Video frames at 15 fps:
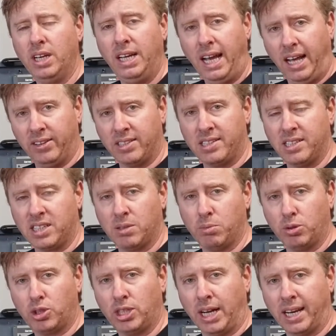and the system will
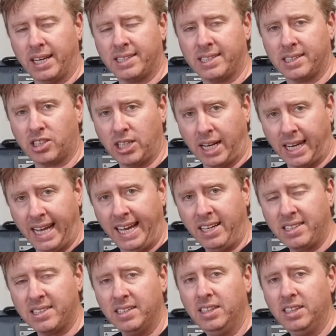shut it, shut it out,